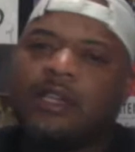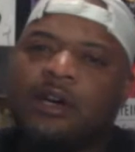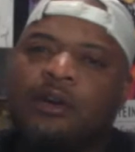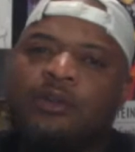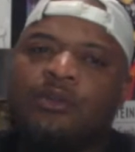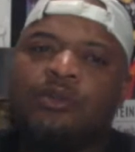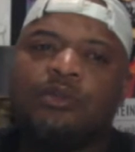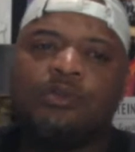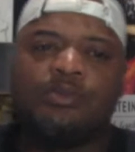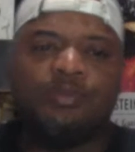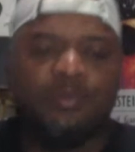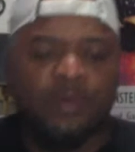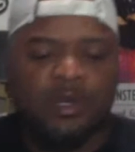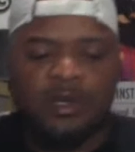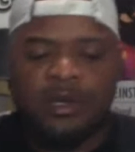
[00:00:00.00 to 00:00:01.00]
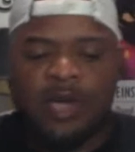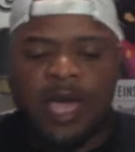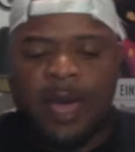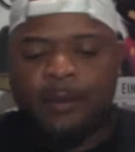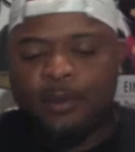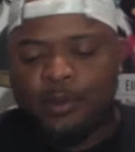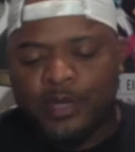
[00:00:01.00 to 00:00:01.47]
on
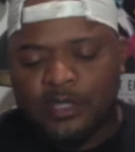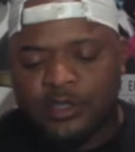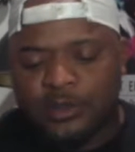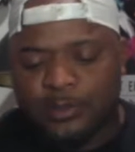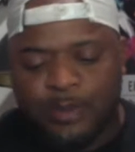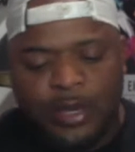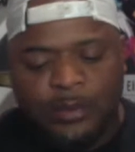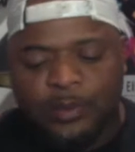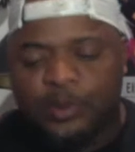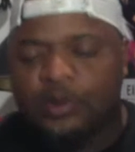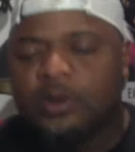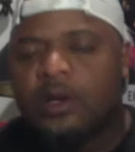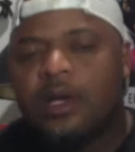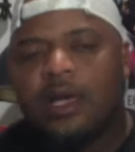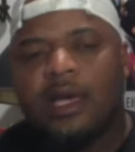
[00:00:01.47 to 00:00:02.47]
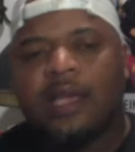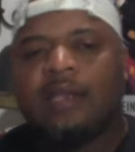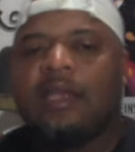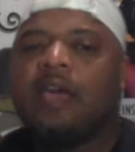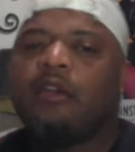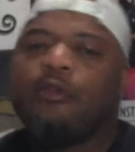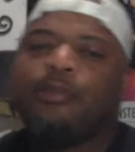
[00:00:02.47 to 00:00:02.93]
Aboriginal people and
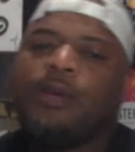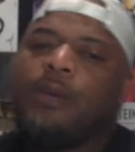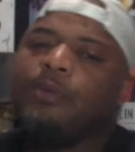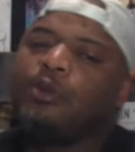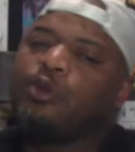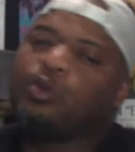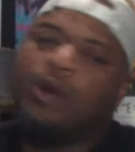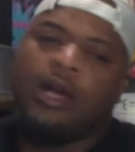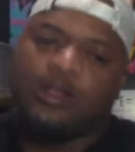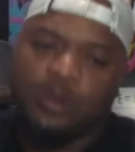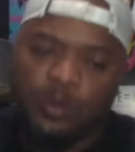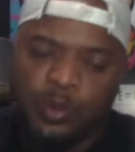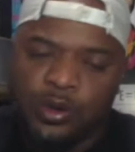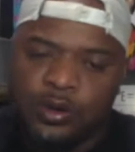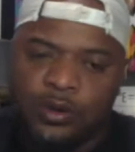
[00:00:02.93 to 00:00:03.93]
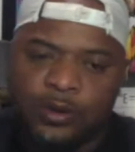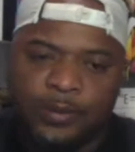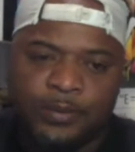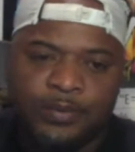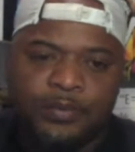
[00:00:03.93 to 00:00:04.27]
Native people throughout the world.